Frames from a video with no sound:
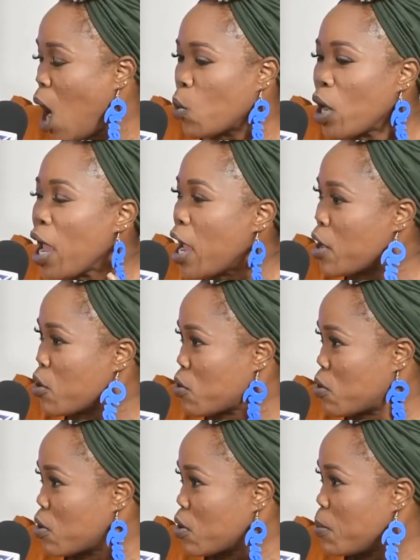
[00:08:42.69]
and we
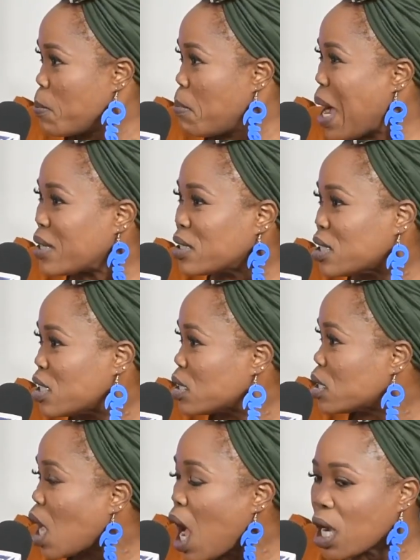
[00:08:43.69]
air bad
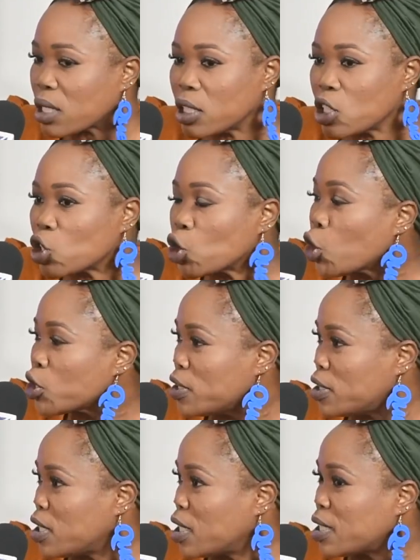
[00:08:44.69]
things, dark things, dirty
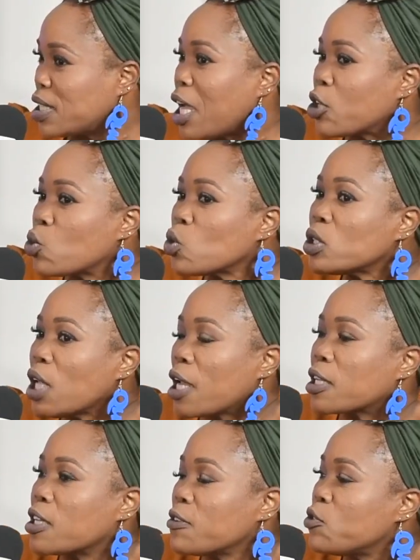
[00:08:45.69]
things. That does
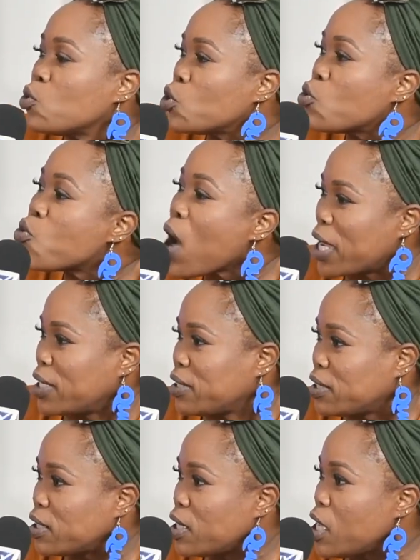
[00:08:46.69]
not give you the
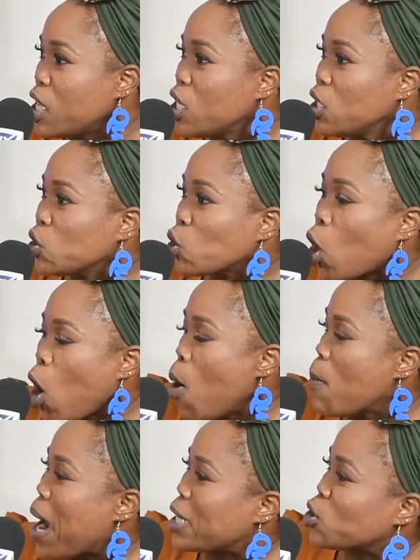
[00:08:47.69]
right to
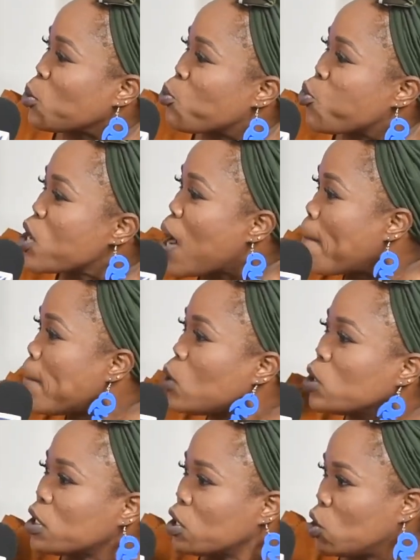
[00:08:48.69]
come and to bring a
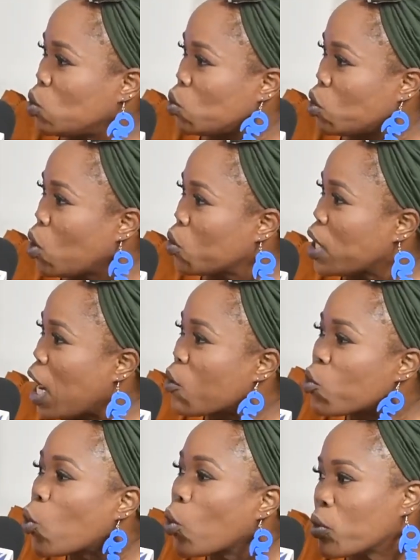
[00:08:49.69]
multitude down that
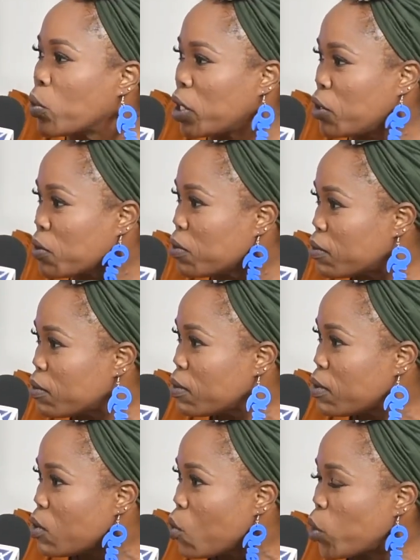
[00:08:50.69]
road with you.
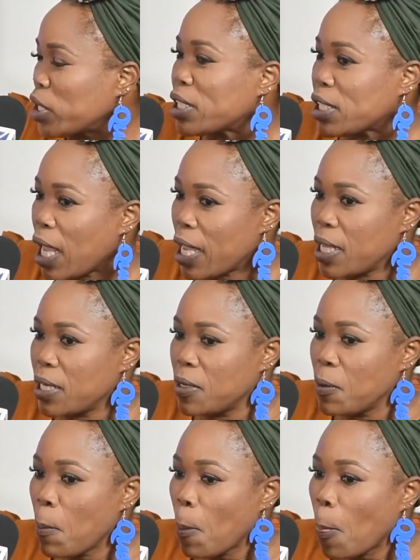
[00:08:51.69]
We're saying